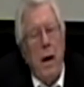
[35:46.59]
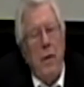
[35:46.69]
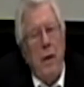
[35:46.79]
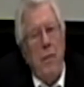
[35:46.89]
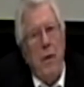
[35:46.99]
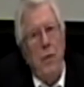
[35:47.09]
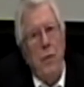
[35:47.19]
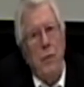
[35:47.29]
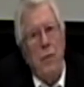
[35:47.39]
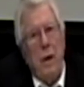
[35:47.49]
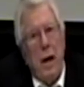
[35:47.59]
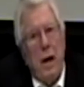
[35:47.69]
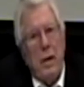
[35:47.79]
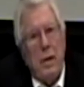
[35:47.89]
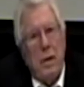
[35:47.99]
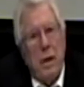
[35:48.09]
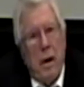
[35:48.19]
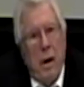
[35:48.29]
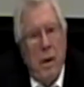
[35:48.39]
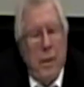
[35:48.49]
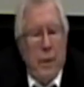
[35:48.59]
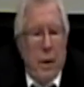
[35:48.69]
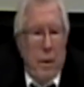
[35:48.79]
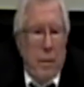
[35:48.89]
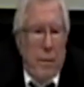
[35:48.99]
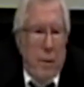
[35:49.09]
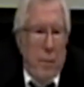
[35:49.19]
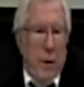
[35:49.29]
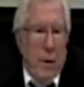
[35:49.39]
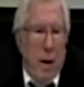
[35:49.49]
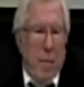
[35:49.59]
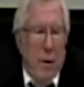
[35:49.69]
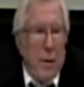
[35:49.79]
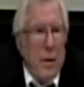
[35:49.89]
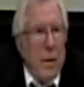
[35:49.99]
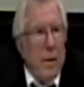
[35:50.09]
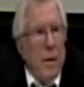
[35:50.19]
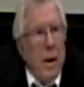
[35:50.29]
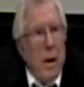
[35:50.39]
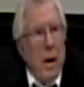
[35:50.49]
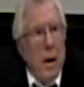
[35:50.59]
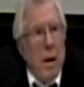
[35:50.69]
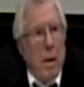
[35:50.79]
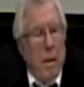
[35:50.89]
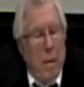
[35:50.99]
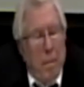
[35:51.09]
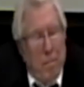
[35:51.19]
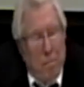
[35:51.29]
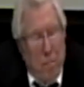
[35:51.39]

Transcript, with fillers: and therefore neutralized uh, uh, the, the Fritz Haber's uh, um,